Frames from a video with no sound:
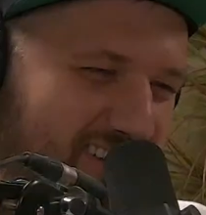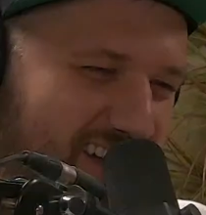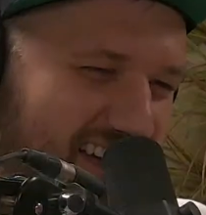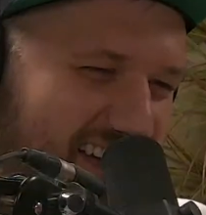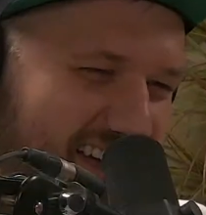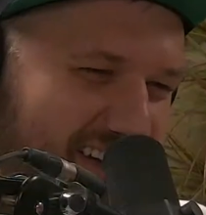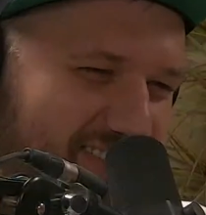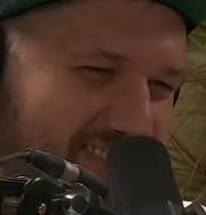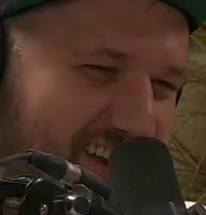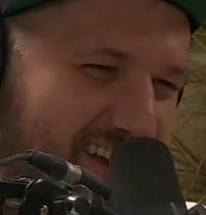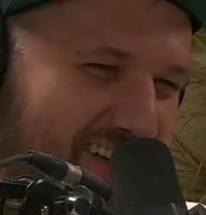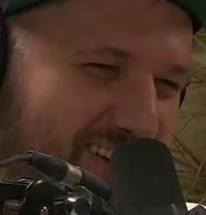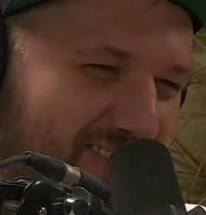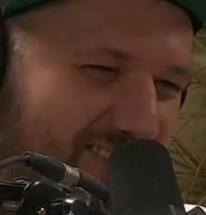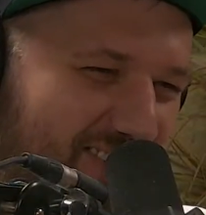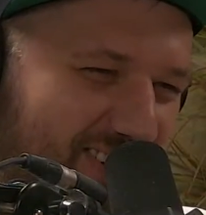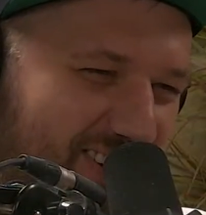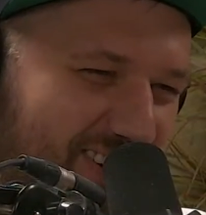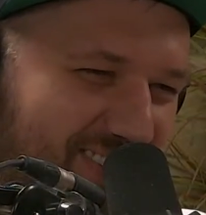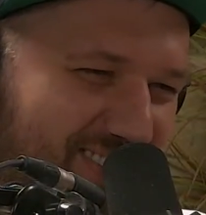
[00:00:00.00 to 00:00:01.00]
not a
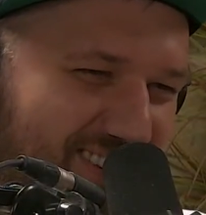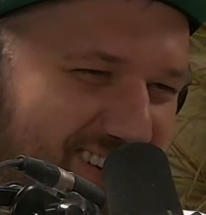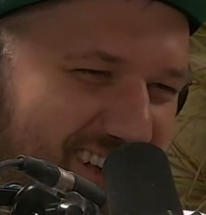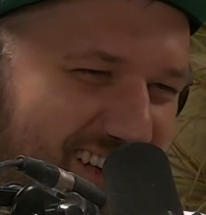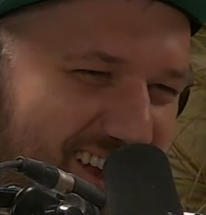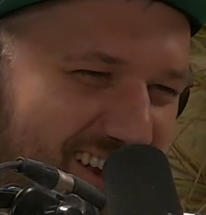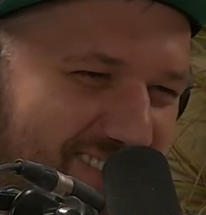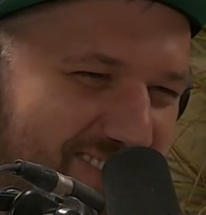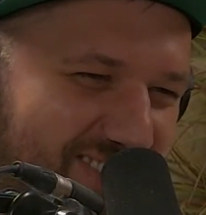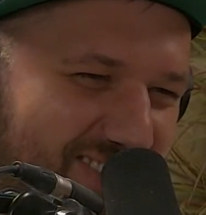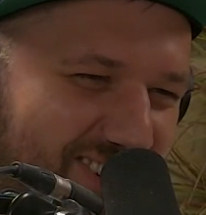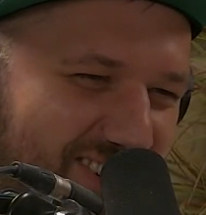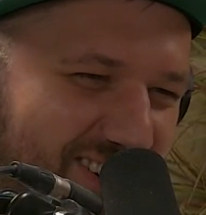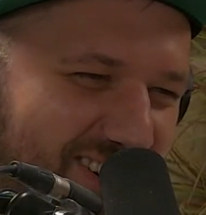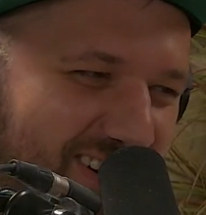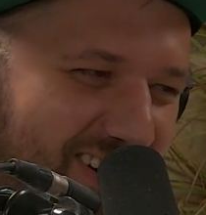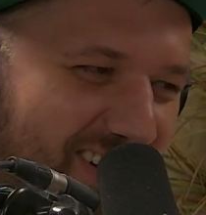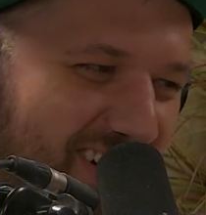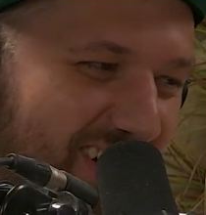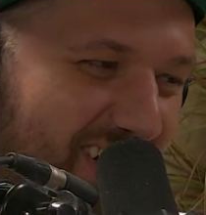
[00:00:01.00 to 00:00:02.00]
virgin
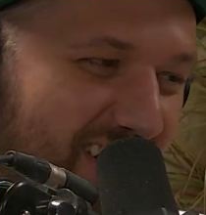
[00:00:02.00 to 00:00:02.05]
anymore.